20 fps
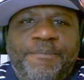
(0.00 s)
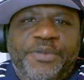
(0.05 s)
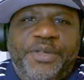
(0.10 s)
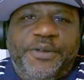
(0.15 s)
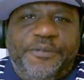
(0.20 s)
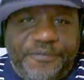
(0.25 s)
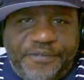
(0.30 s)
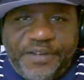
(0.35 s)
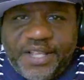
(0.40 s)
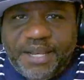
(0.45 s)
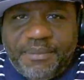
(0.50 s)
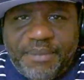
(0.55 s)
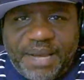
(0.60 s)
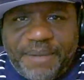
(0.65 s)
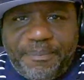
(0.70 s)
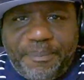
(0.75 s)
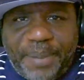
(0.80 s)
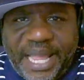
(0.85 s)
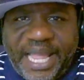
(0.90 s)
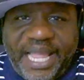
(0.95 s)
you feeling
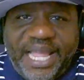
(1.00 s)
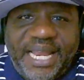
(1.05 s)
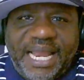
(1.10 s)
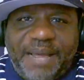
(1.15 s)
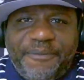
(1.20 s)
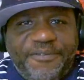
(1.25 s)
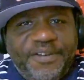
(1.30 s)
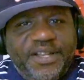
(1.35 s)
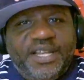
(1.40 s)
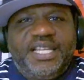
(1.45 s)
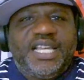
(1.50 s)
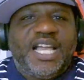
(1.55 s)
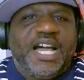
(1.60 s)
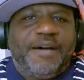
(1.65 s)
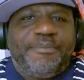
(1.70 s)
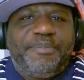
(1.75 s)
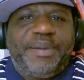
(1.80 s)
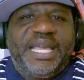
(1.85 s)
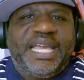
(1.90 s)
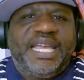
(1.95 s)
my pain, I'm feeling
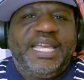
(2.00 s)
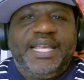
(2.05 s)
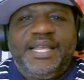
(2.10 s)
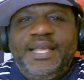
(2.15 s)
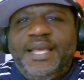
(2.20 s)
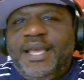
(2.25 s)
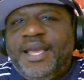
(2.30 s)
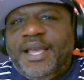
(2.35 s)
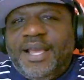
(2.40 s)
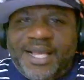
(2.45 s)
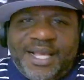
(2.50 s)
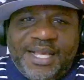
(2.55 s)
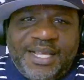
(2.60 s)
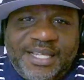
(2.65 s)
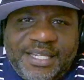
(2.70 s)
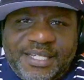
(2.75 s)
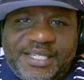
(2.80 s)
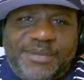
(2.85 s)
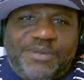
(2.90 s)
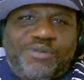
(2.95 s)
y'all pain,
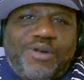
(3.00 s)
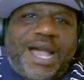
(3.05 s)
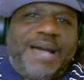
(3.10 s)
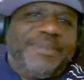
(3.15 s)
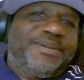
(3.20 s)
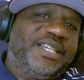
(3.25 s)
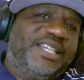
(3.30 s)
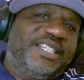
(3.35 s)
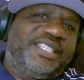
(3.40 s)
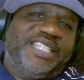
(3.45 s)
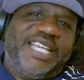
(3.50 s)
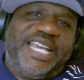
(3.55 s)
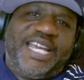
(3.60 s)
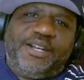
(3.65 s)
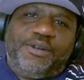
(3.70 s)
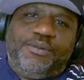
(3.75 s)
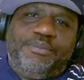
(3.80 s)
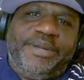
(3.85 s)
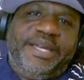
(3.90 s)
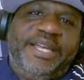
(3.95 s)
subscribe to the
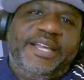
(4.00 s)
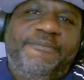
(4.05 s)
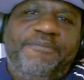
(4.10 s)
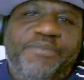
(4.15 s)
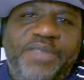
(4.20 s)
channel, man.